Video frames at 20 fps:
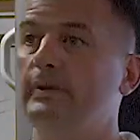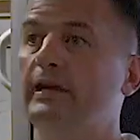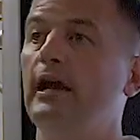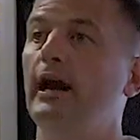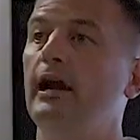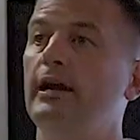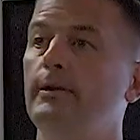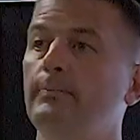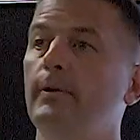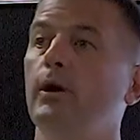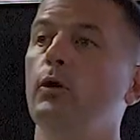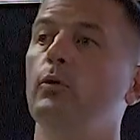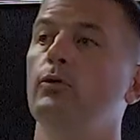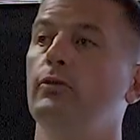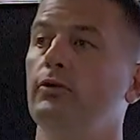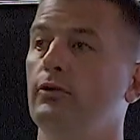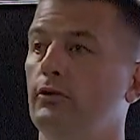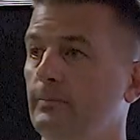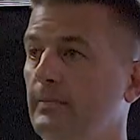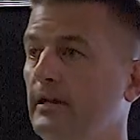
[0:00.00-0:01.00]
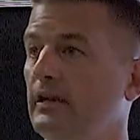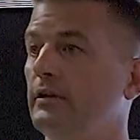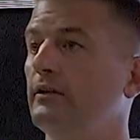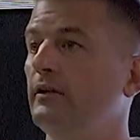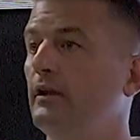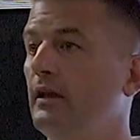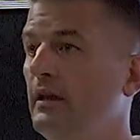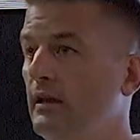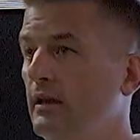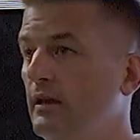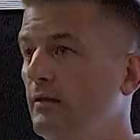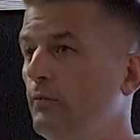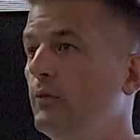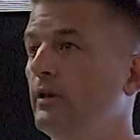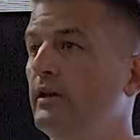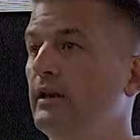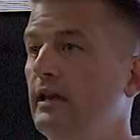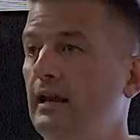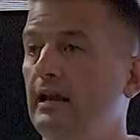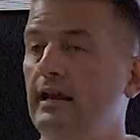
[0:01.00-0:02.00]
be hypothermic.
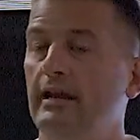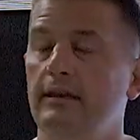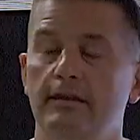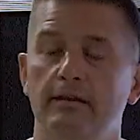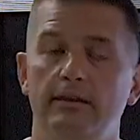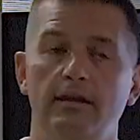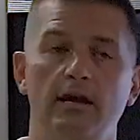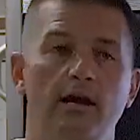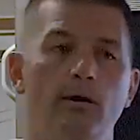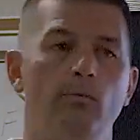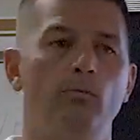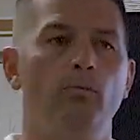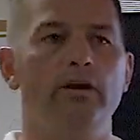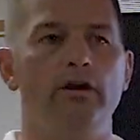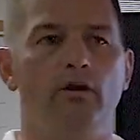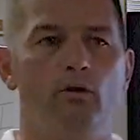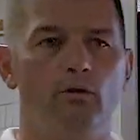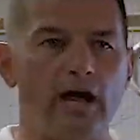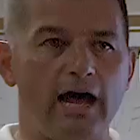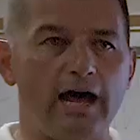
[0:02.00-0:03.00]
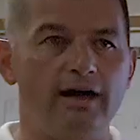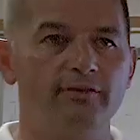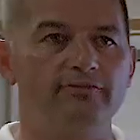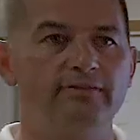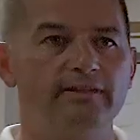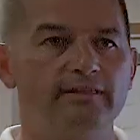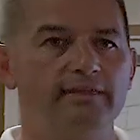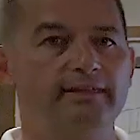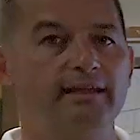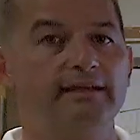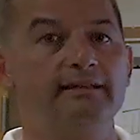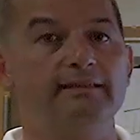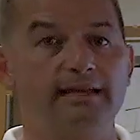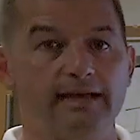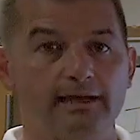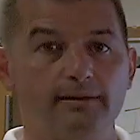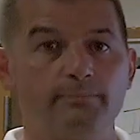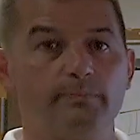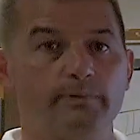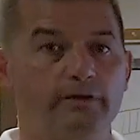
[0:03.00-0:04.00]
And we don't often think
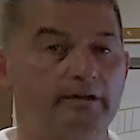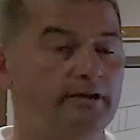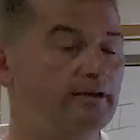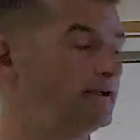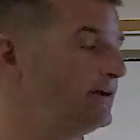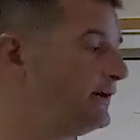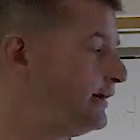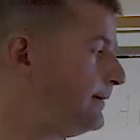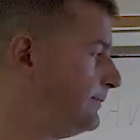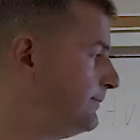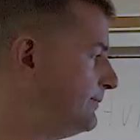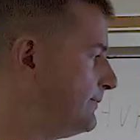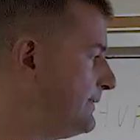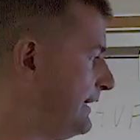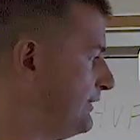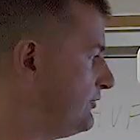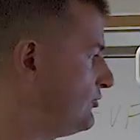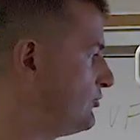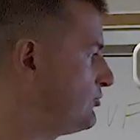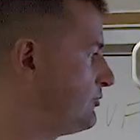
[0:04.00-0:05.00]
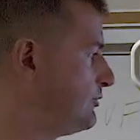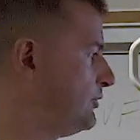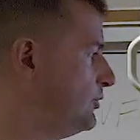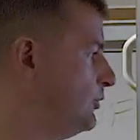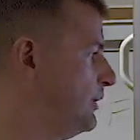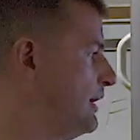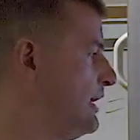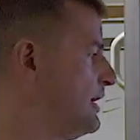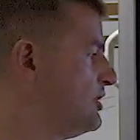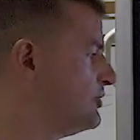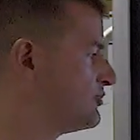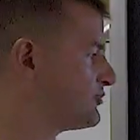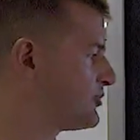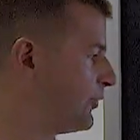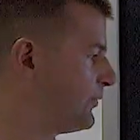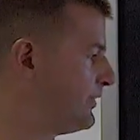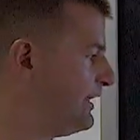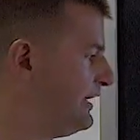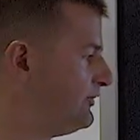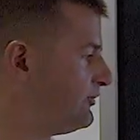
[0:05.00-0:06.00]
that, but that's true.
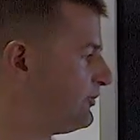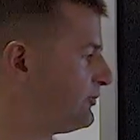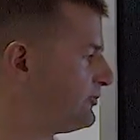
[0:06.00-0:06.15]
So these